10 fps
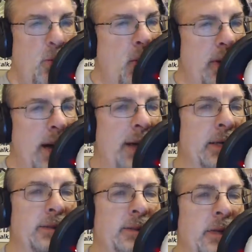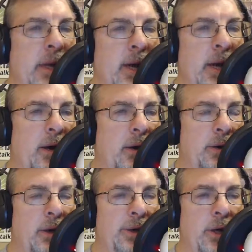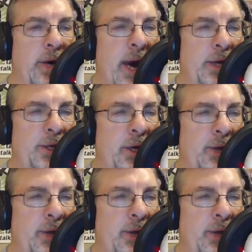what got us hooked on geocaching.